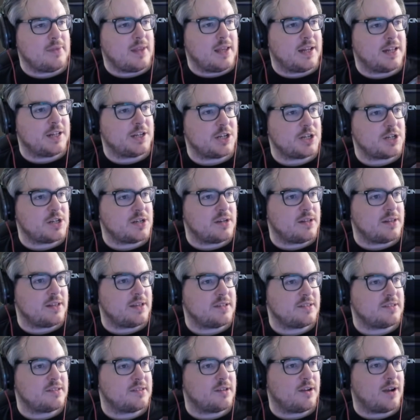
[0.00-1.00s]
In addition to
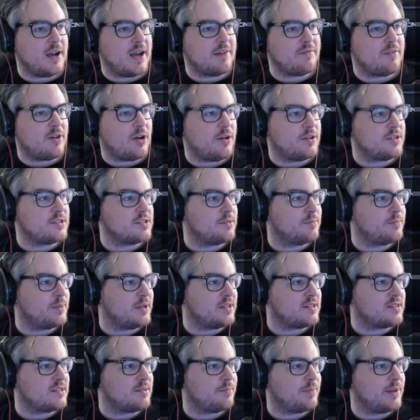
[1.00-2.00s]
this, there have also
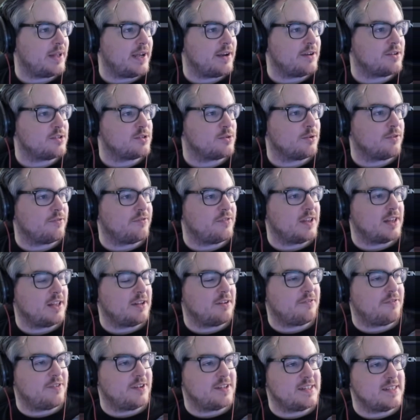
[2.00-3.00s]
been some players who are
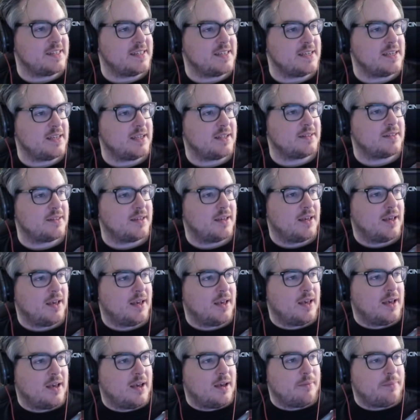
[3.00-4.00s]
feeling fatigued
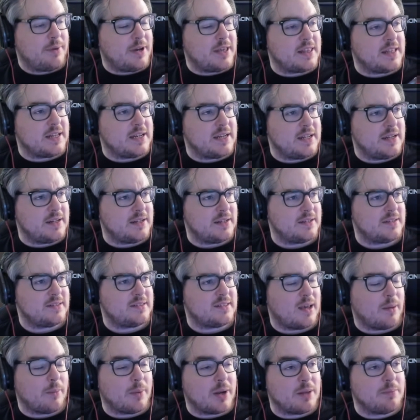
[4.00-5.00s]
by the need to
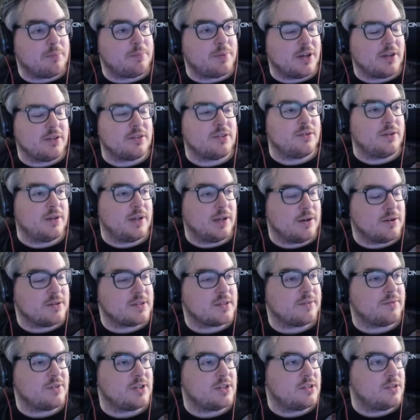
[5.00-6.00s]
summon and build new
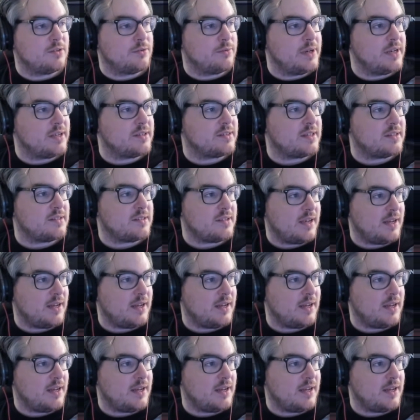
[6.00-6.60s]
heroes every two weeks, that's